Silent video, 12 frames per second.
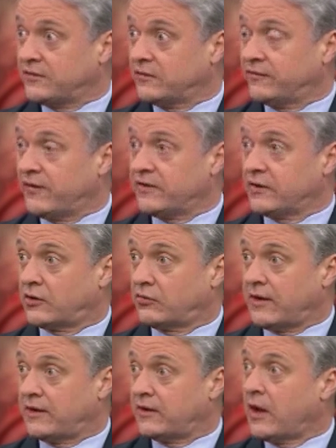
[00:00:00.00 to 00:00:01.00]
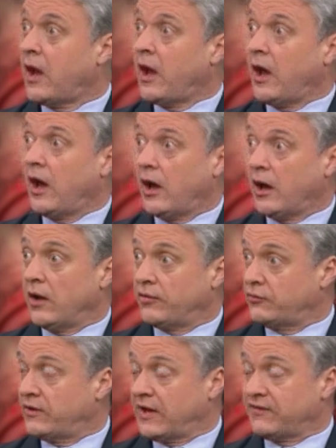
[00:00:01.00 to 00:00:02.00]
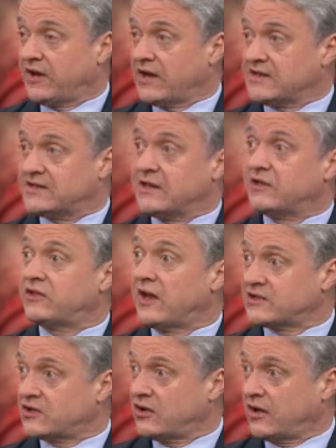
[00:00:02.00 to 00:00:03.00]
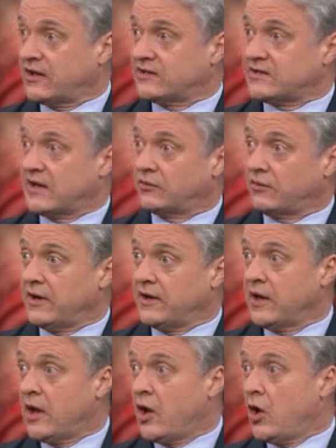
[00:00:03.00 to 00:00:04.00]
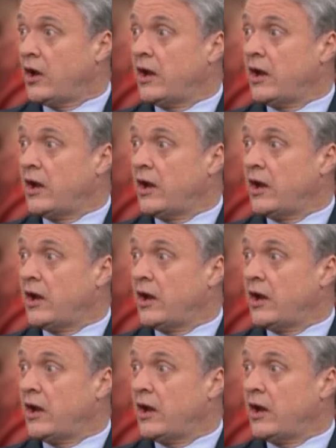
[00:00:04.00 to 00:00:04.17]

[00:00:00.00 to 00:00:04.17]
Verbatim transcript: full faith and credit uh, through the FDIC, that's going to get downgraded.